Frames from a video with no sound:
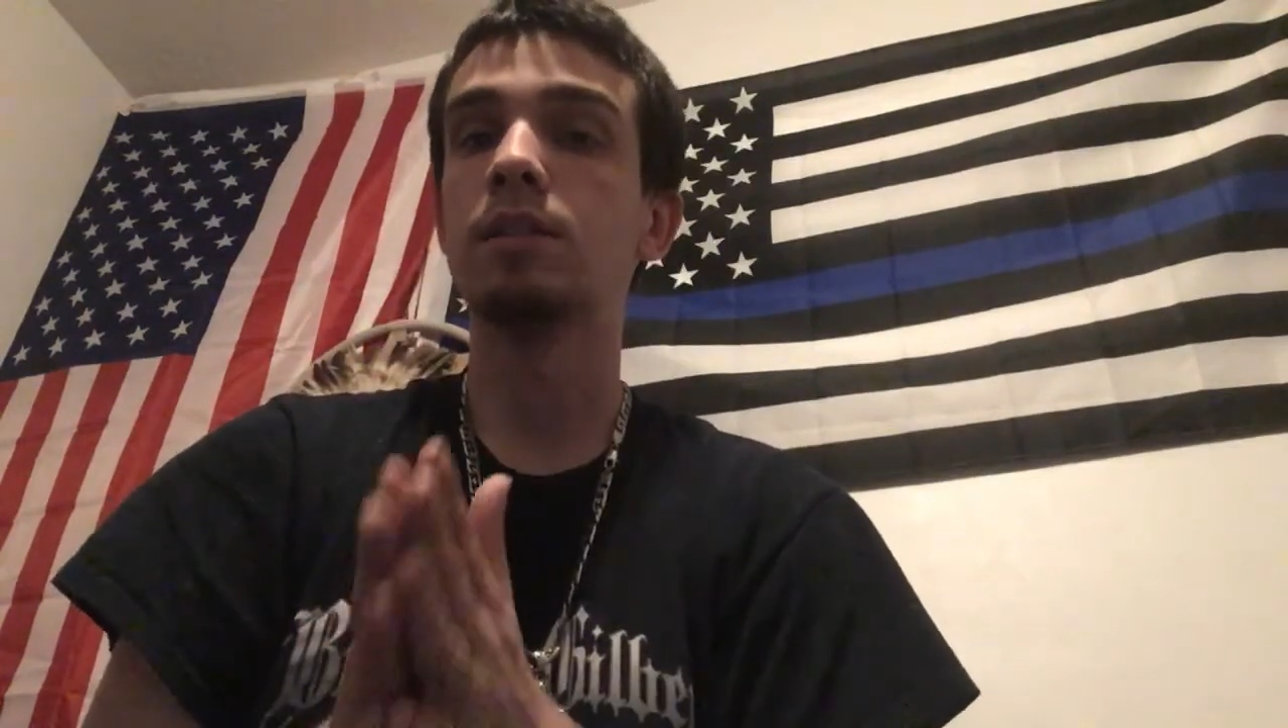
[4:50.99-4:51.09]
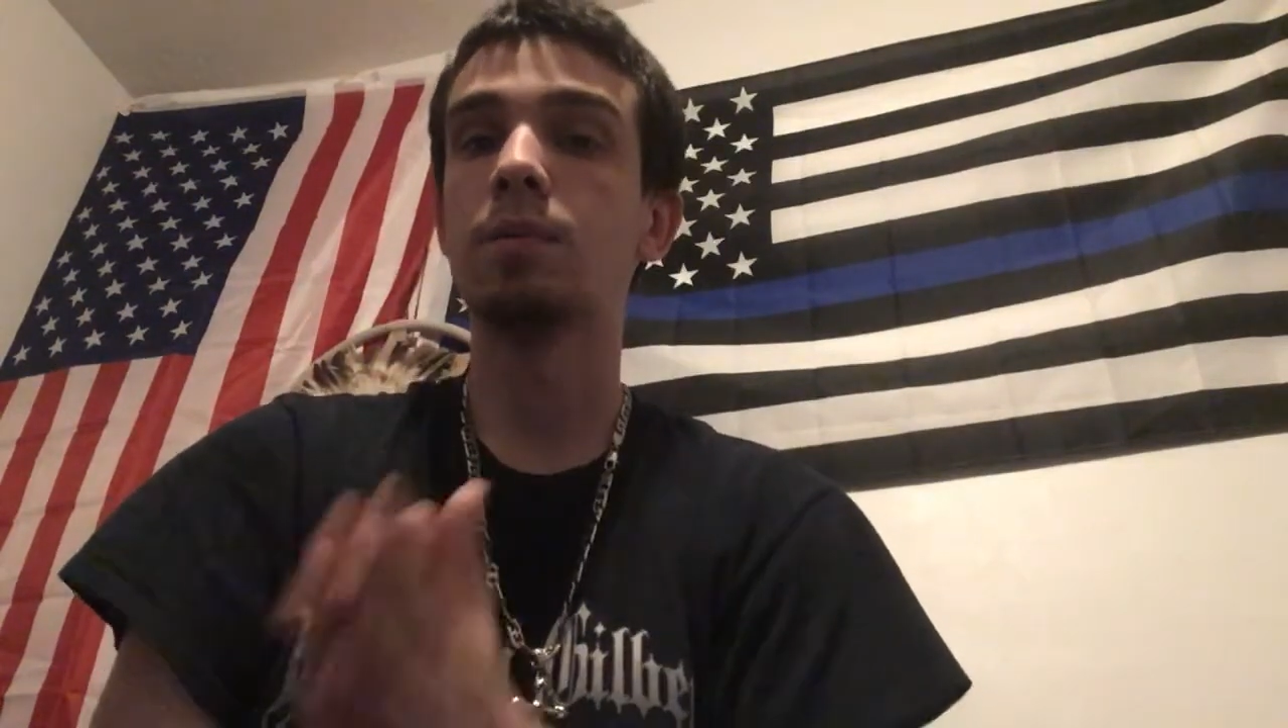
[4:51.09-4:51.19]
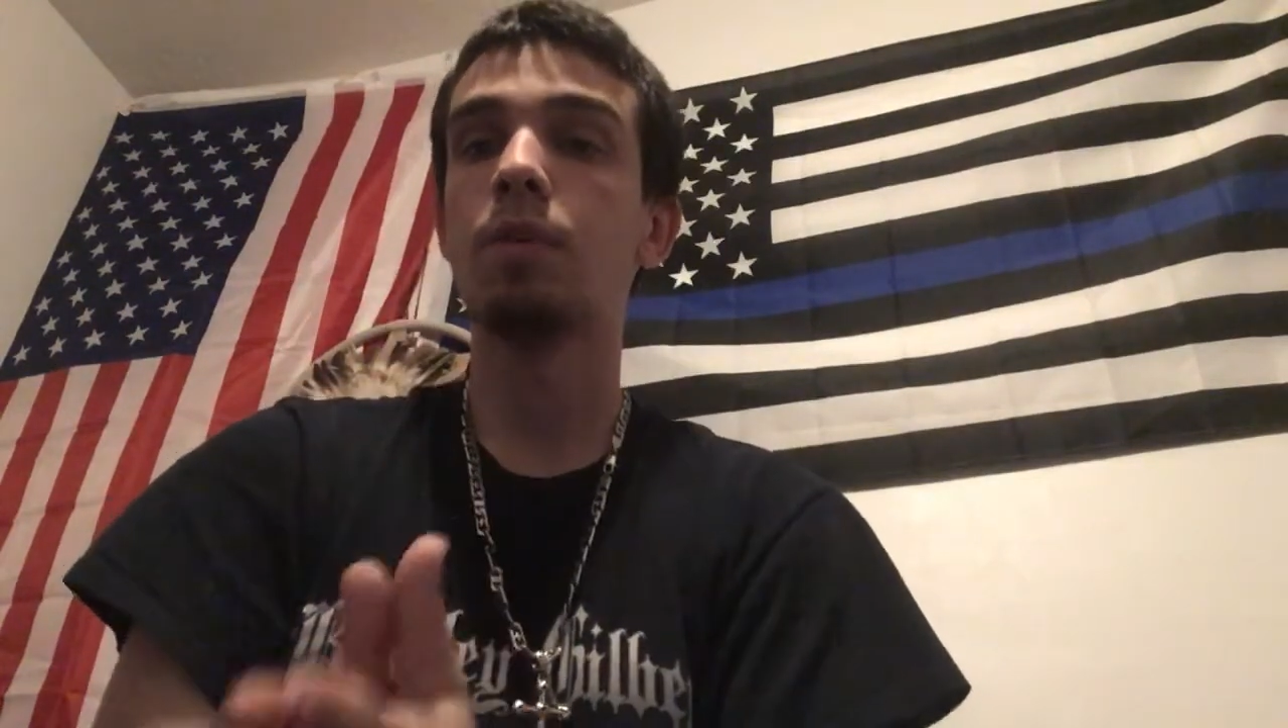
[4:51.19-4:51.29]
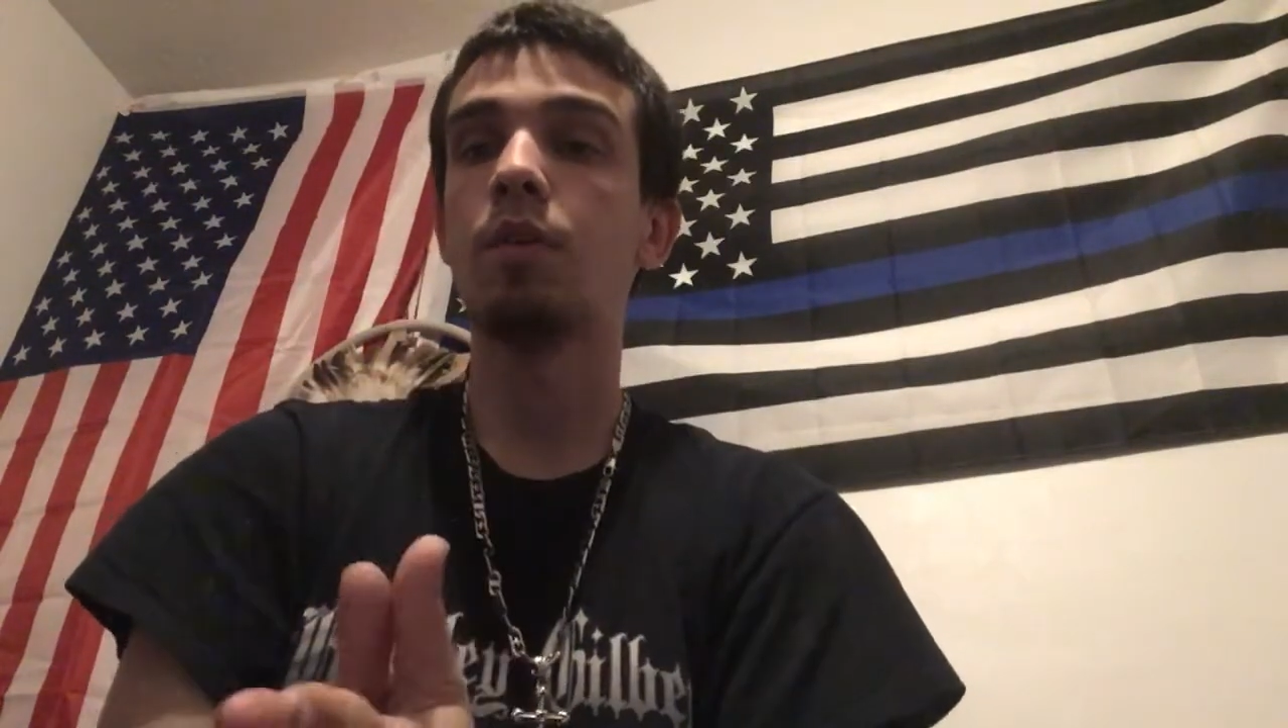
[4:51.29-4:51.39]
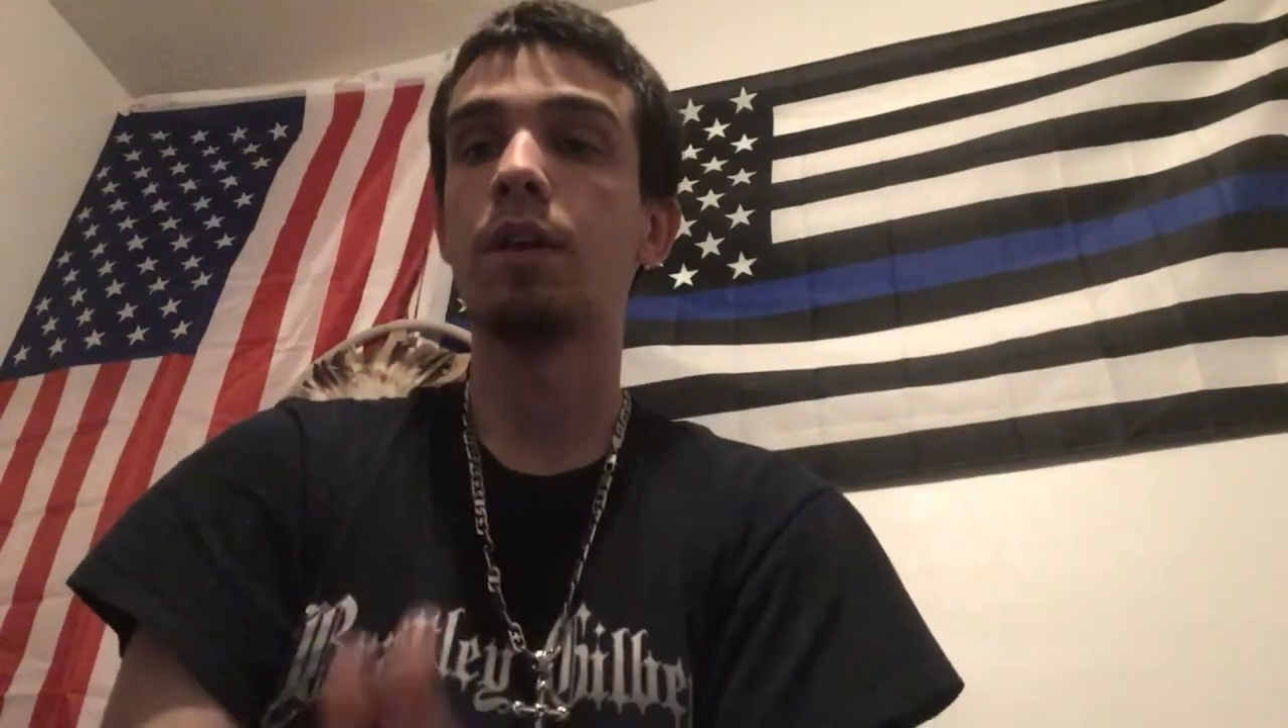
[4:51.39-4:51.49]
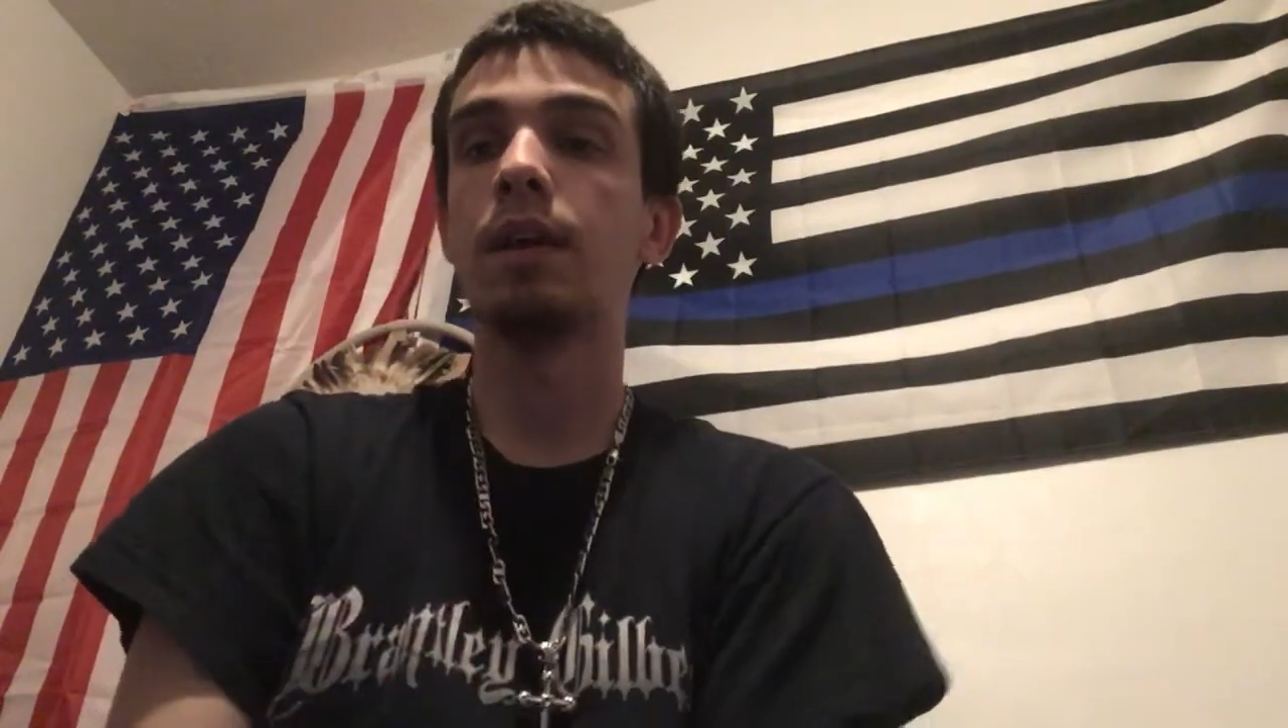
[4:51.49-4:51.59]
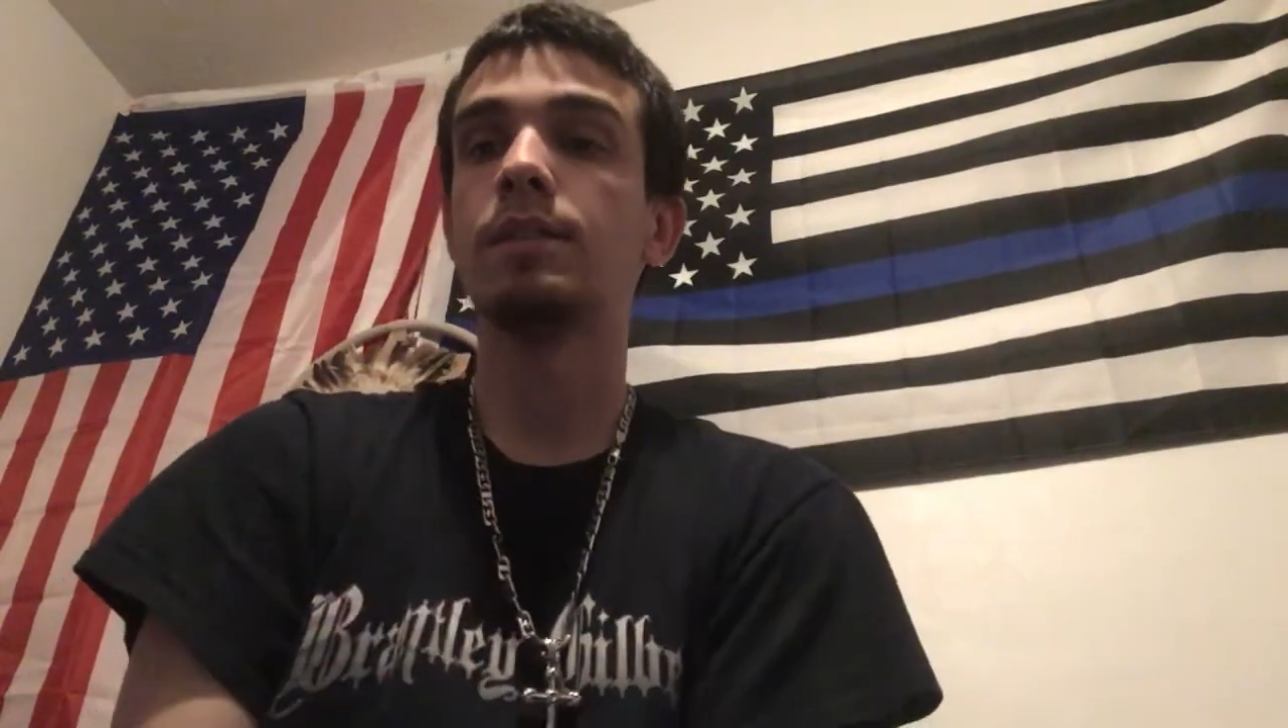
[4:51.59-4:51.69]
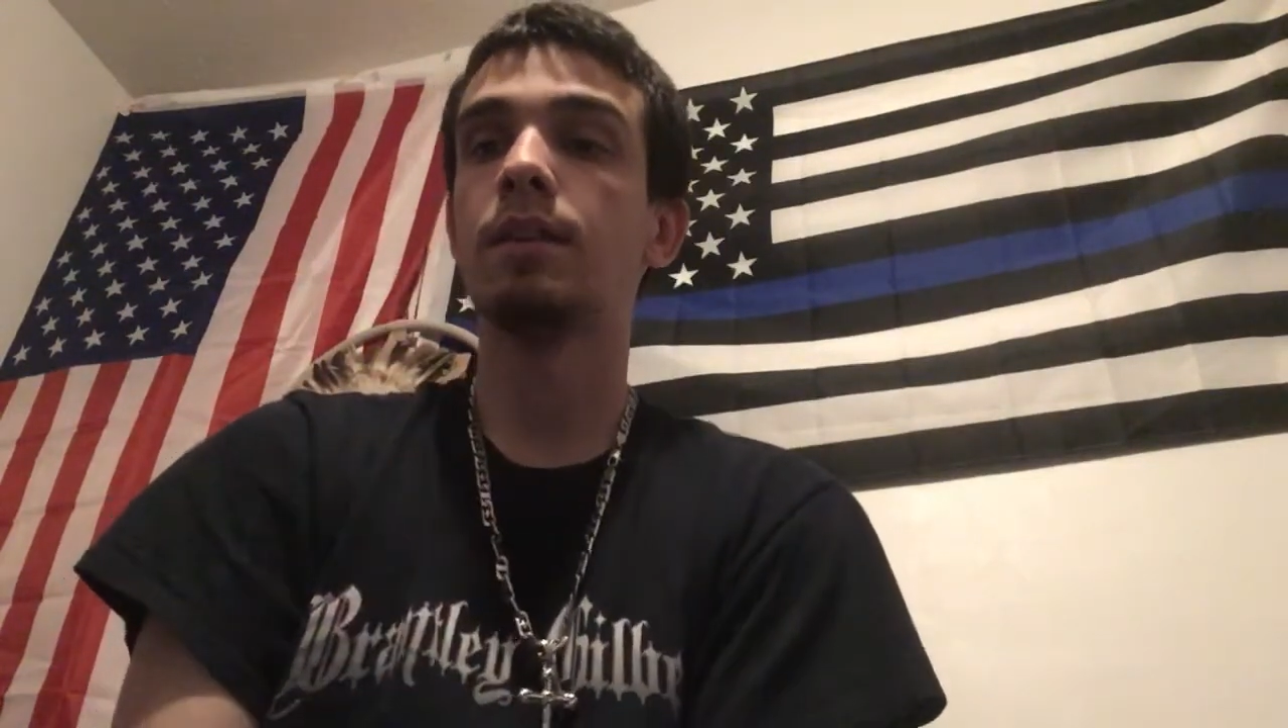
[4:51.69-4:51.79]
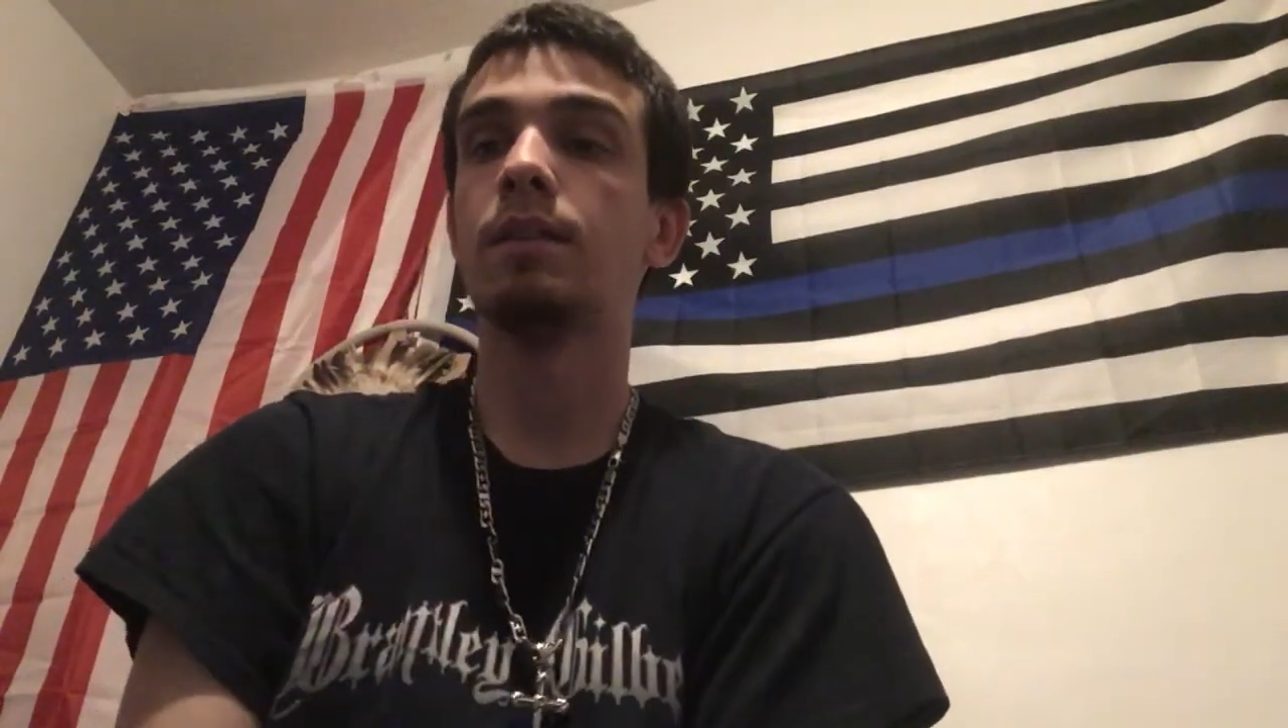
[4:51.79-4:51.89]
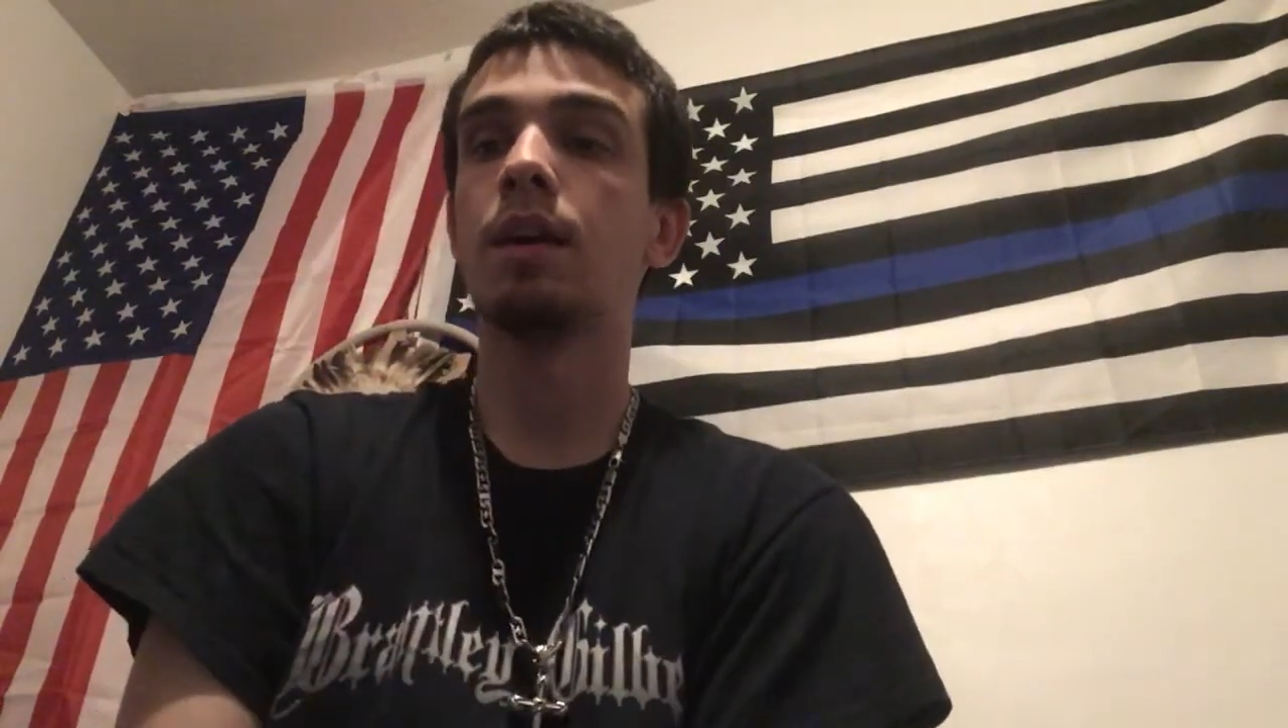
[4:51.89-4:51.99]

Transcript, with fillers: let me know what you guys think